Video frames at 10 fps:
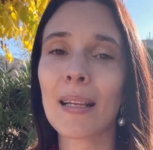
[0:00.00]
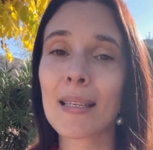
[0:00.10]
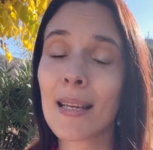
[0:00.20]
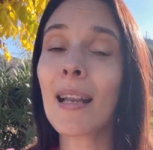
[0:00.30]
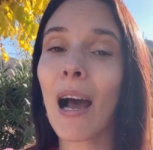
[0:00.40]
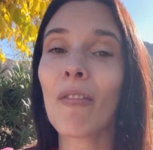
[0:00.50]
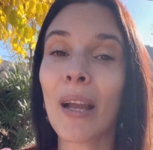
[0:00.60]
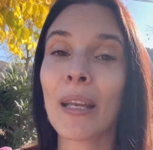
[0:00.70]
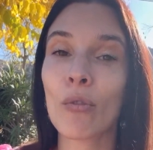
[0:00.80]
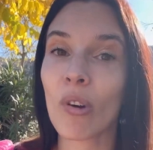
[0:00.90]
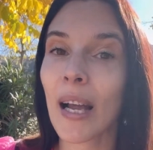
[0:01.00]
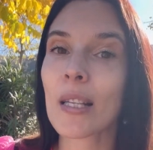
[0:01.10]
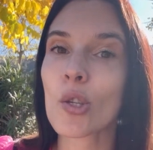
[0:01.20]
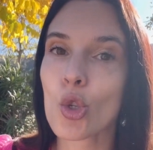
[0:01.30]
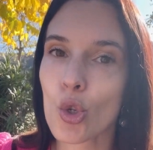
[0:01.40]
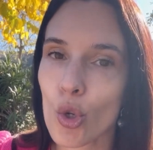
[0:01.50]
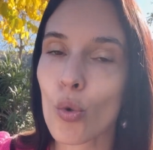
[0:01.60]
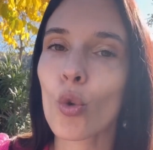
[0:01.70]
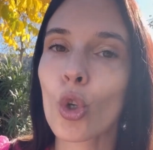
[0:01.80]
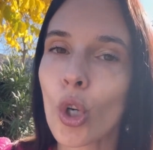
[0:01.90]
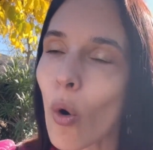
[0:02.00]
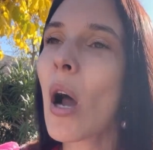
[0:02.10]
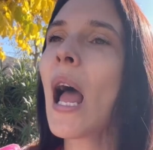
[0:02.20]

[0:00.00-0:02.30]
didn't have any rights to go.